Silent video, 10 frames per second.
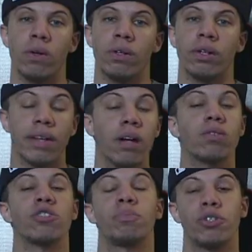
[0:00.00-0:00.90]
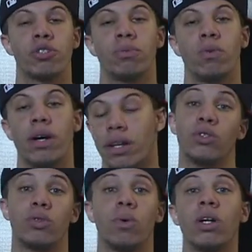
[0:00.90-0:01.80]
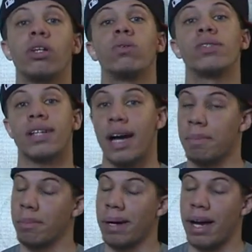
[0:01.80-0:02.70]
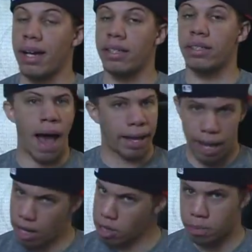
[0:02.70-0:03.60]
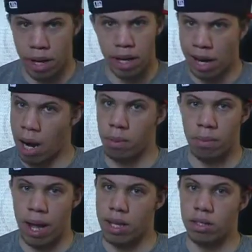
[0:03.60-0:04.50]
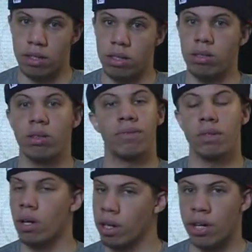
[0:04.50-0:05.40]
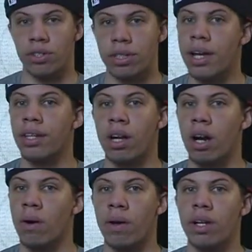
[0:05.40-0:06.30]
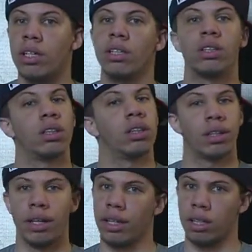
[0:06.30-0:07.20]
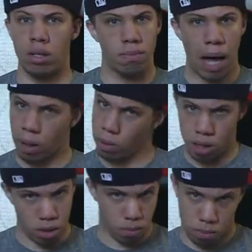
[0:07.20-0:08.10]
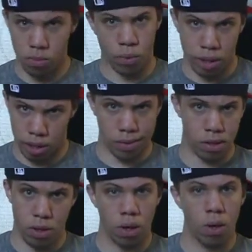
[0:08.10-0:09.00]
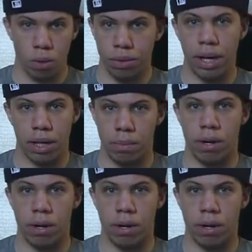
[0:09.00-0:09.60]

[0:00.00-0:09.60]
order. That'll just push him away. What you wanna do is compromise. I can't explain compromise to you. If you don't understand that already, then you might wanna reconsider the whole dating